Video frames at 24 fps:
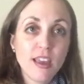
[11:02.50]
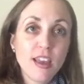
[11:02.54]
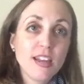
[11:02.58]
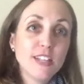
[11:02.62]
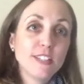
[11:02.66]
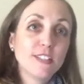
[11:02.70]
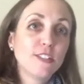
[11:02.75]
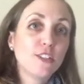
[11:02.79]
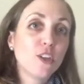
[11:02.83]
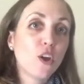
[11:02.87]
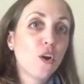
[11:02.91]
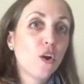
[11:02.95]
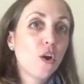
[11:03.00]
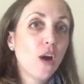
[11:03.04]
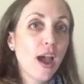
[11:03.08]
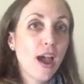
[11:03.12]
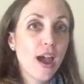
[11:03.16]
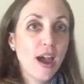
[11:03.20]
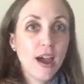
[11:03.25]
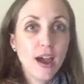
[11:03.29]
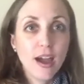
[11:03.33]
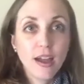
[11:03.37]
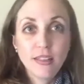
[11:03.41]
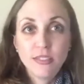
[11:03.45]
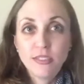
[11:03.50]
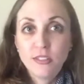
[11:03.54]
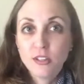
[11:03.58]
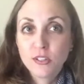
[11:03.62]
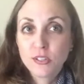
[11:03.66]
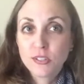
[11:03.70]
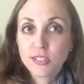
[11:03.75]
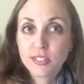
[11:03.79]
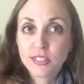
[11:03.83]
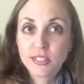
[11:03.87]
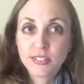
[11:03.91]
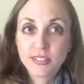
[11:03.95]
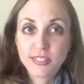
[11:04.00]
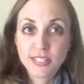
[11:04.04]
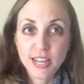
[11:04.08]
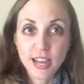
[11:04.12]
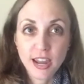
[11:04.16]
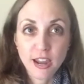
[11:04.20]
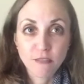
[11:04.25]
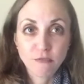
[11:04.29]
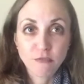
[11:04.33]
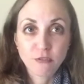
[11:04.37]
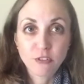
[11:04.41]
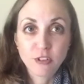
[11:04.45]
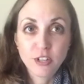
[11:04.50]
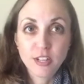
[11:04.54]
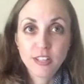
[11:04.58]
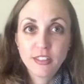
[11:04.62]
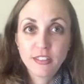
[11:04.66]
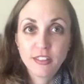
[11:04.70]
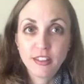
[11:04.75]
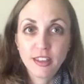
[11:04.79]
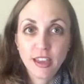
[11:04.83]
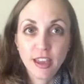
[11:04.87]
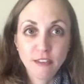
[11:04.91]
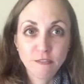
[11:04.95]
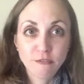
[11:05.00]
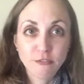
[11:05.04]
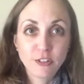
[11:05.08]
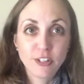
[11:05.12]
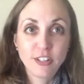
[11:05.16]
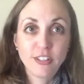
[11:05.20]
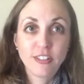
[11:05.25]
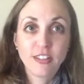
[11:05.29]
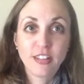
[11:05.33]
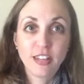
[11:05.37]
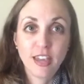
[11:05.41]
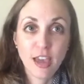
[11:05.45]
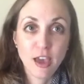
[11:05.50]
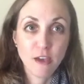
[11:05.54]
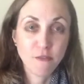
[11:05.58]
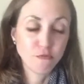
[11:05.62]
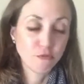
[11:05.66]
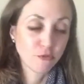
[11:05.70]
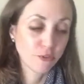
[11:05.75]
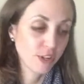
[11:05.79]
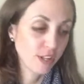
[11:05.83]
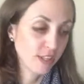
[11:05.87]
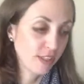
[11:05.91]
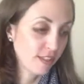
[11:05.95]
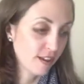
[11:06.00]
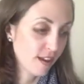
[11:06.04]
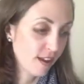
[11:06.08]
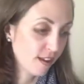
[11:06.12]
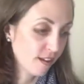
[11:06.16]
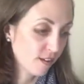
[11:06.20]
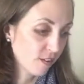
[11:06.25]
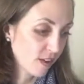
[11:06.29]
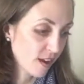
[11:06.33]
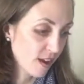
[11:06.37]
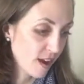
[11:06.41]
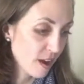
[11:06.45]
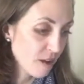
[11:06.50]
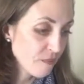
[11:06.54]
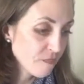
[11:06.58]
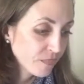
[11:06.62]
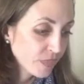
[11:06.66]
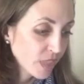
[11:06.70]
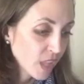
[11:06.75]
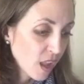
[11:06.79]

So add those things to everything, okay?